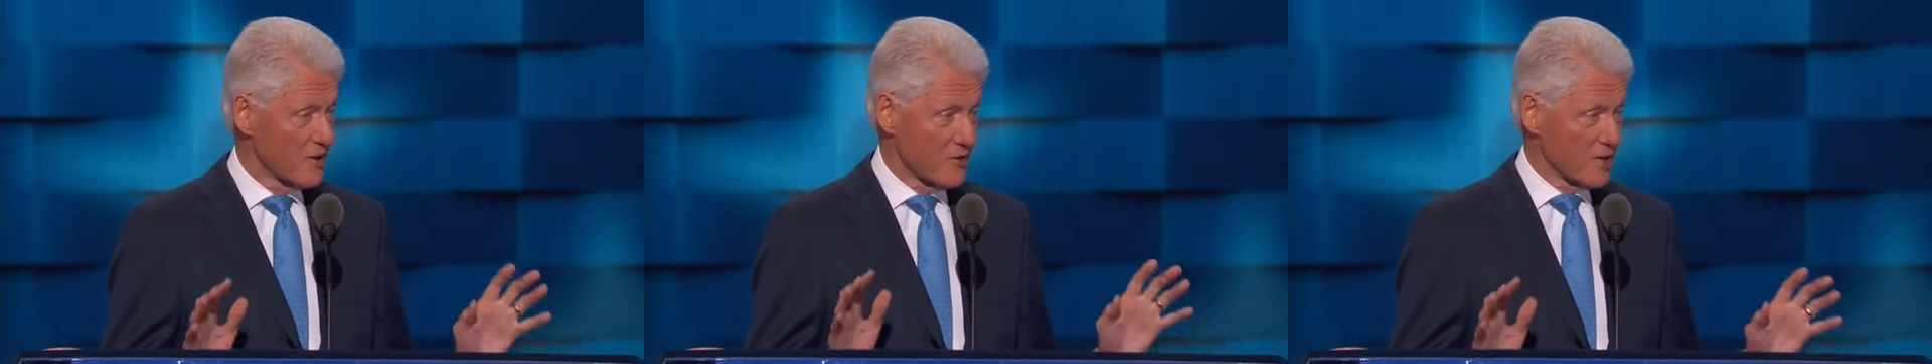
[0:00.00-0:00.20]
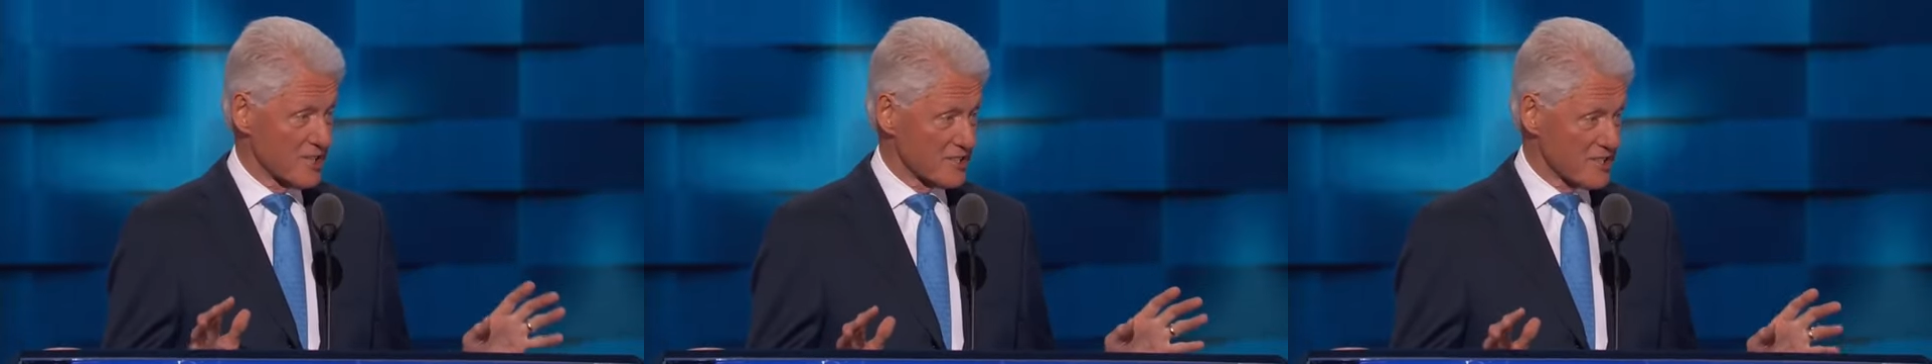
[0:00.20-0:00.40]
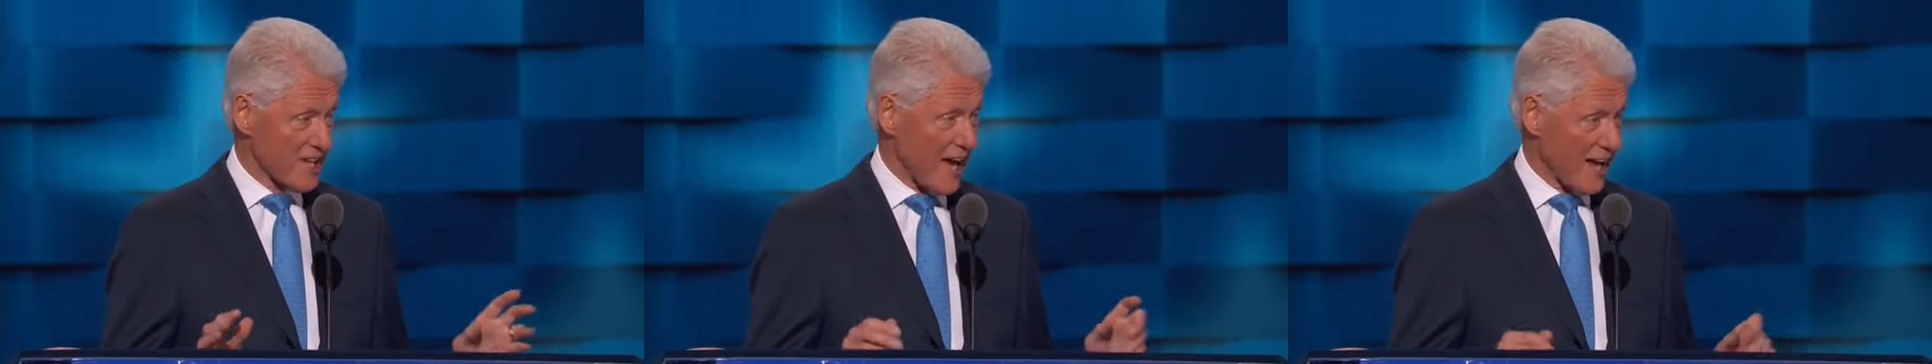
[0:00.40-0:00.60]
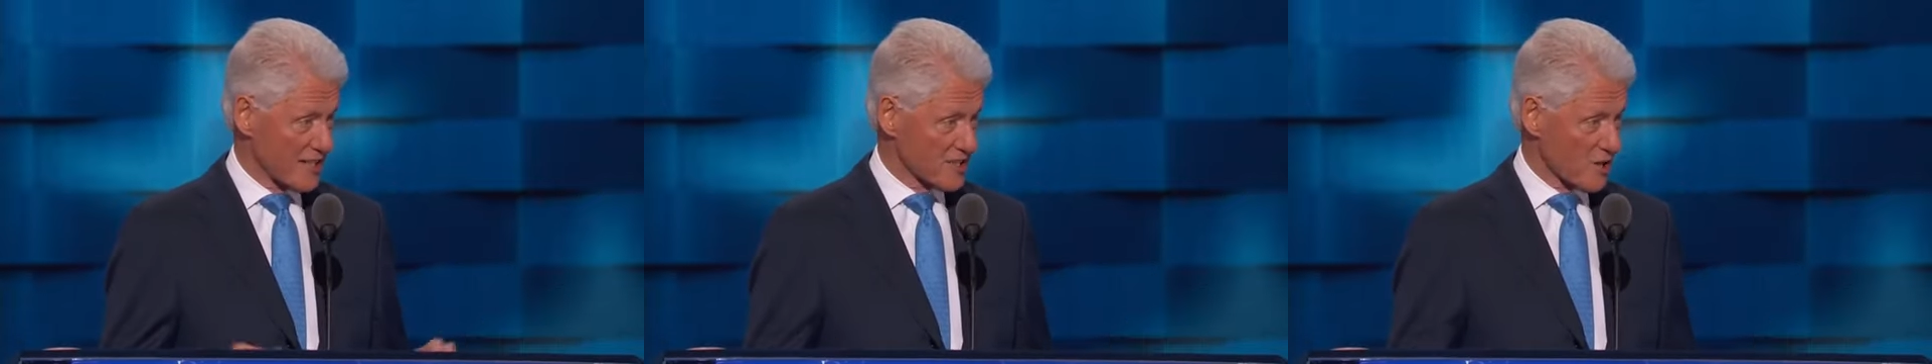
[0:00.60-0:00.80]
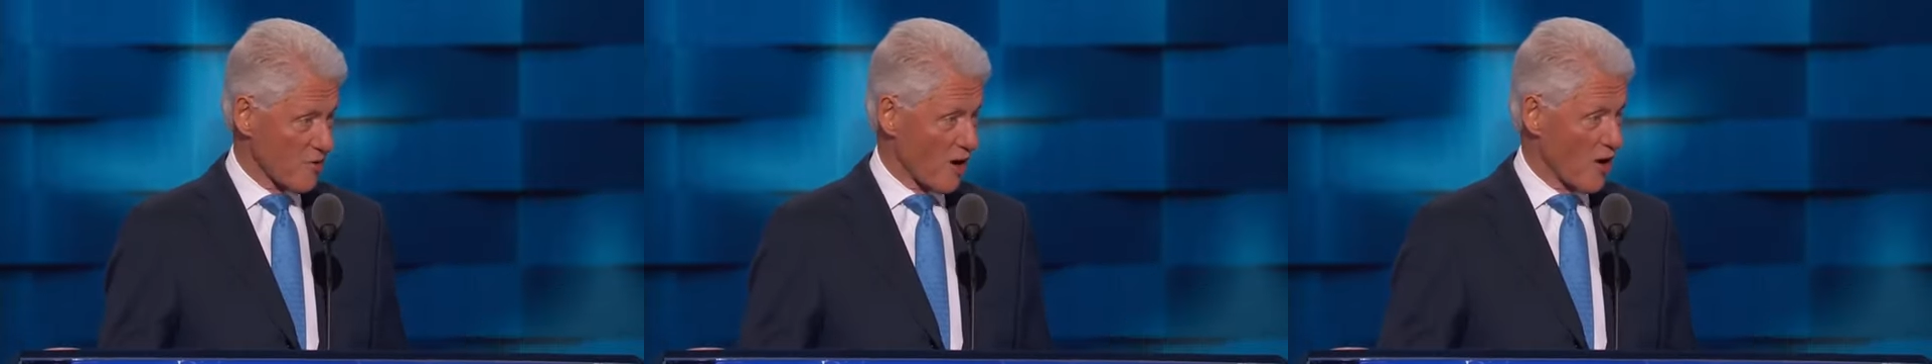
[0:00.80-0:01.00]
with the
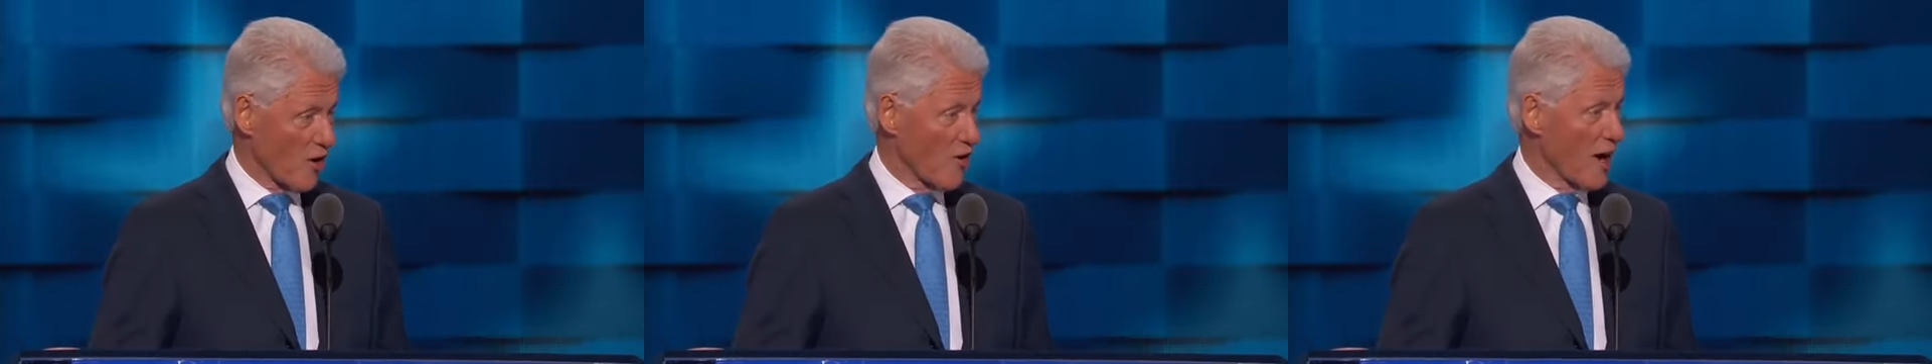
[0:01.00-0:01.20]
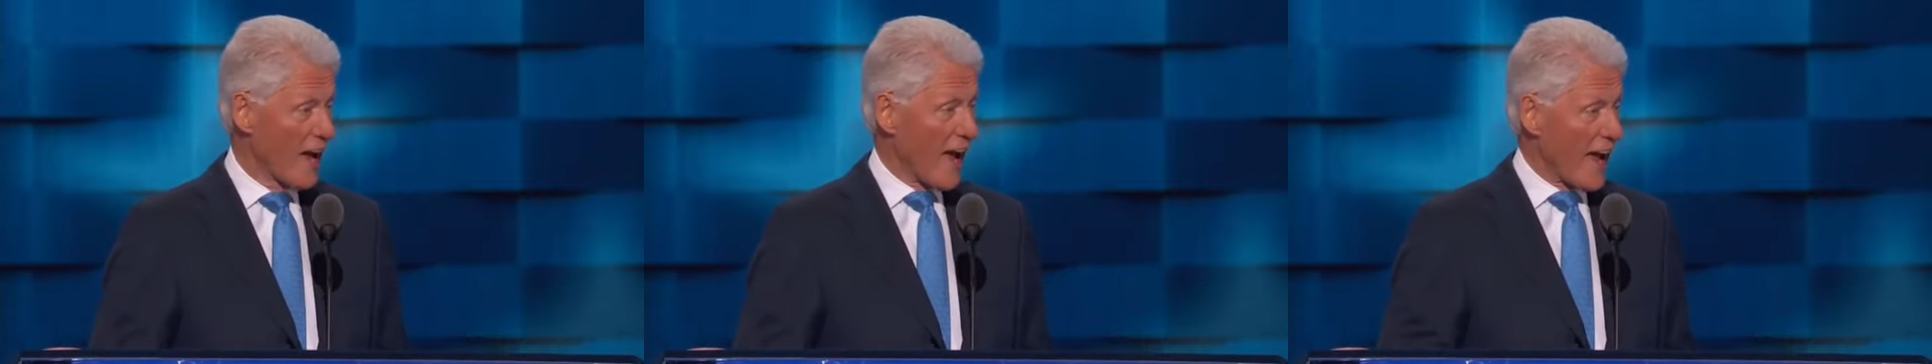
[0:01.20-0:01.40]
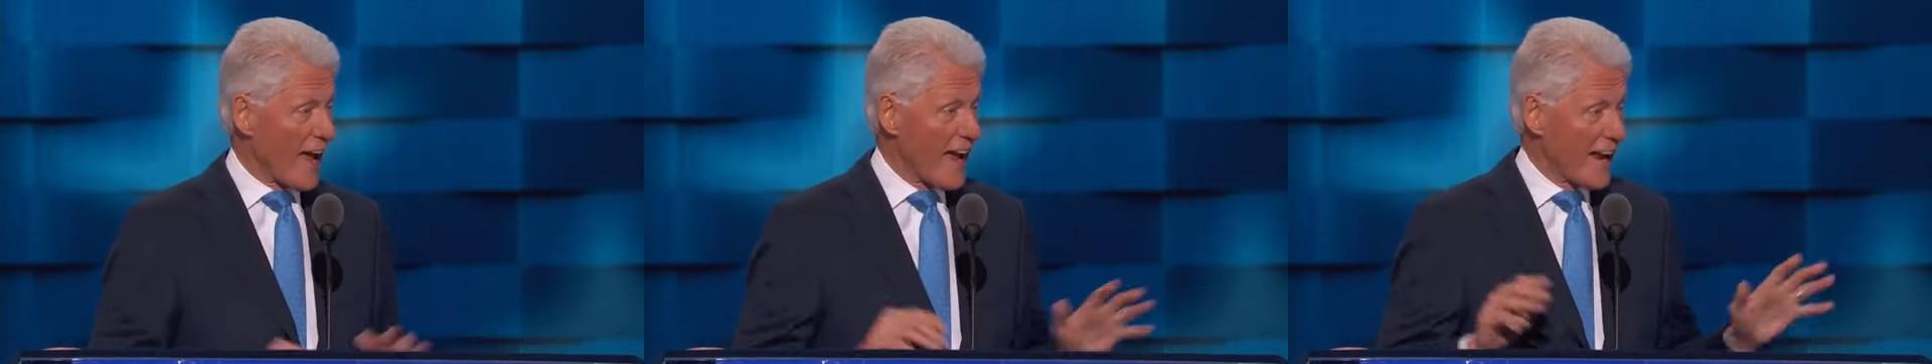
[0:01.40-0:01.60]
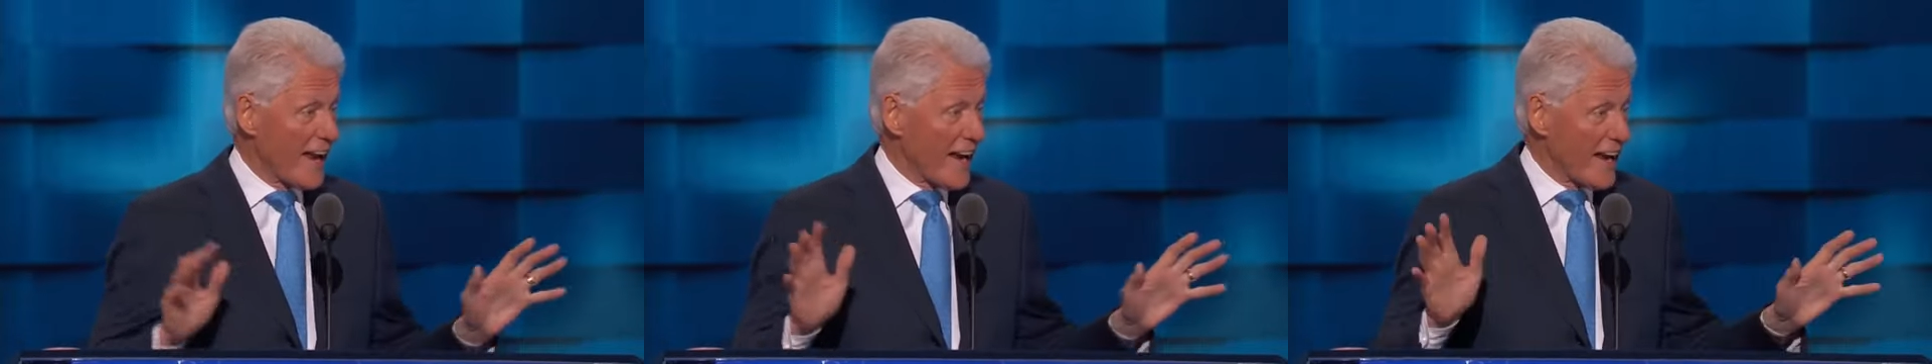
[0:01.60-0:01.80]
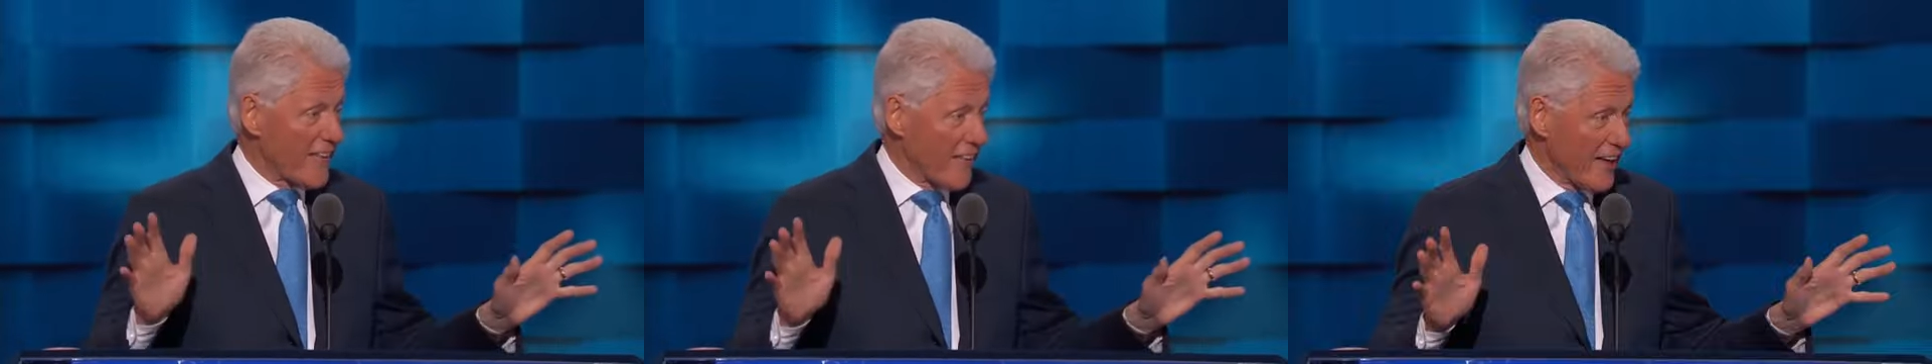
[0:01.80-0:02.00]
status quo in
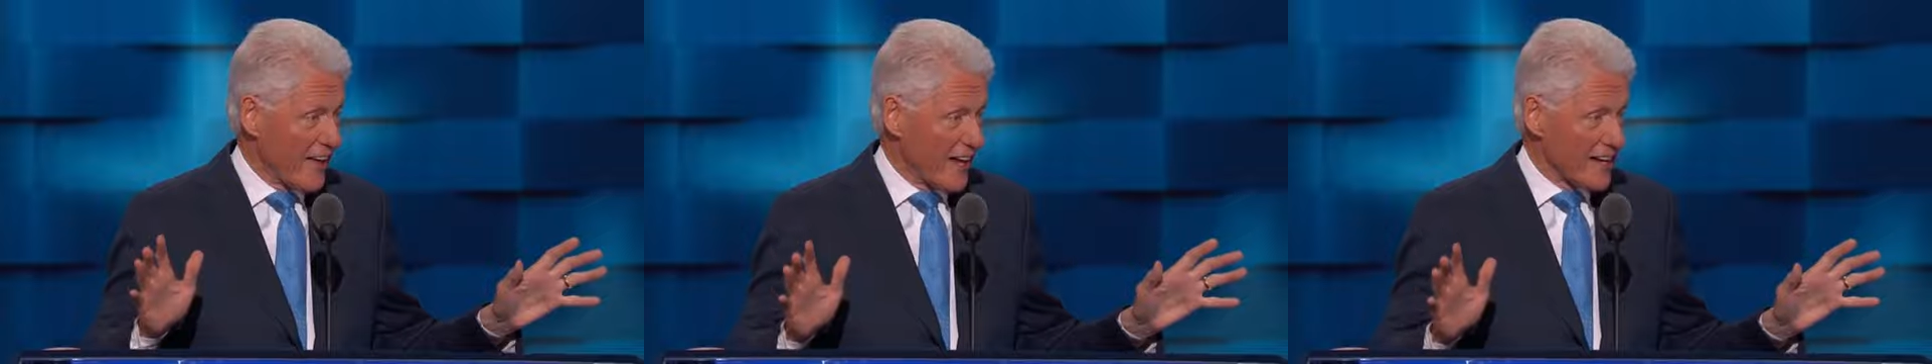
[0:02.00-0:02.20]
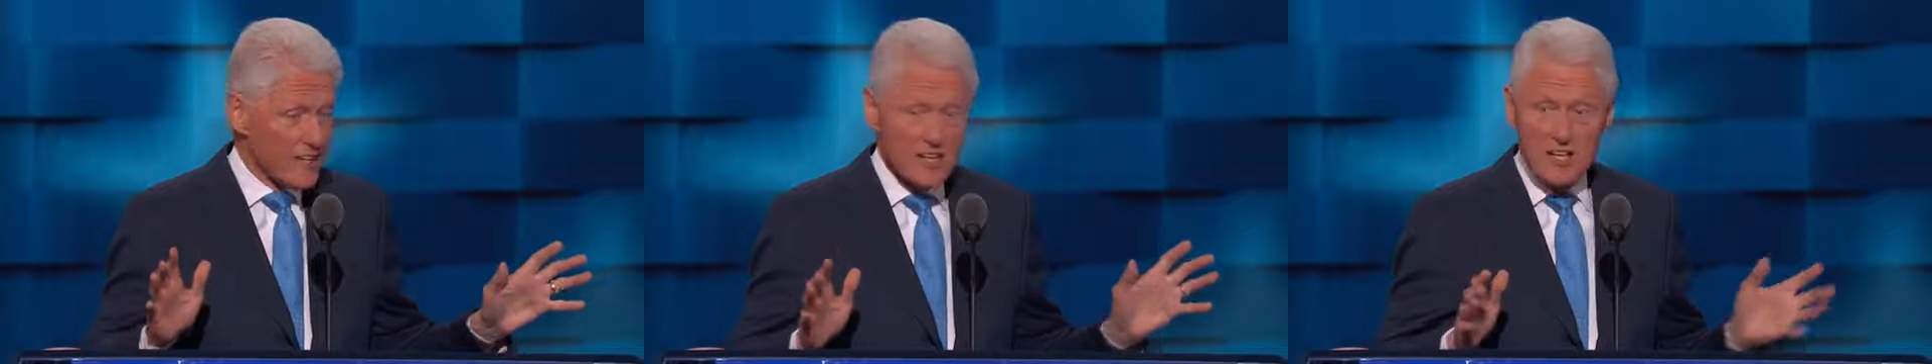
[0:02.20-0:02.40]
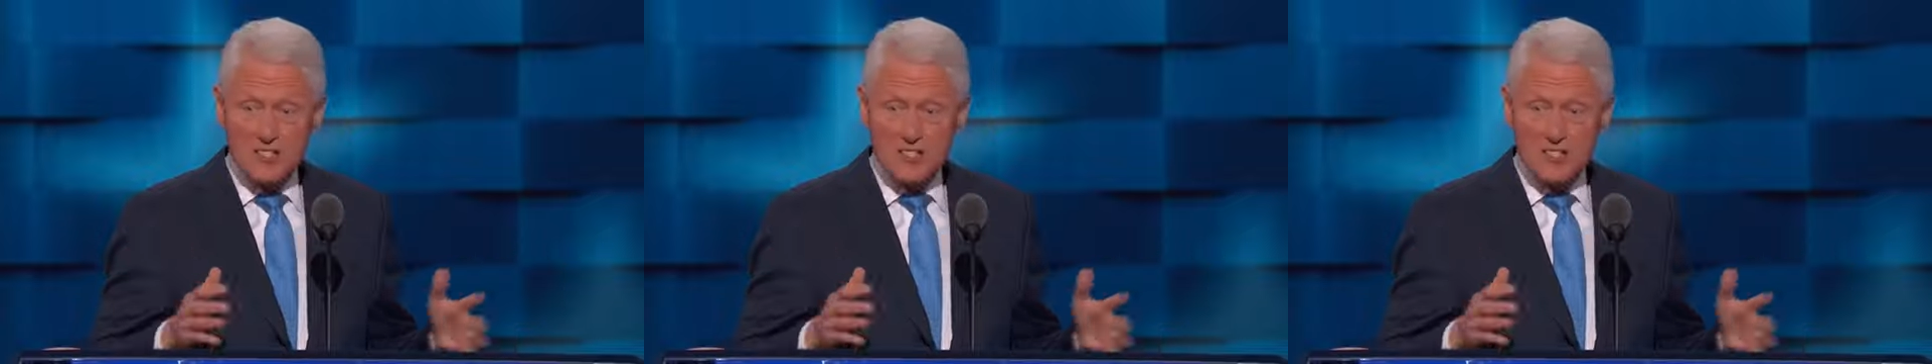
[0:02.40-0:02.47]
anything.